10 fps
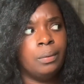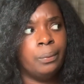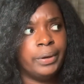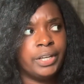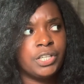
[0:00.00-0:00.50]

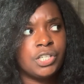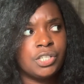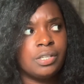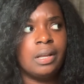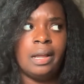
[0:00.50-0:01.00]

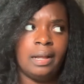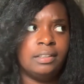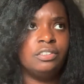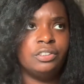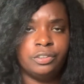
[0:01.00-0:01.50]
which I
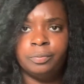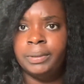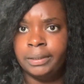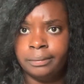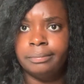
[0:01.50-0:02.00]
should have
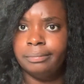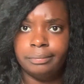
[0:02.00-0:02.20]
been.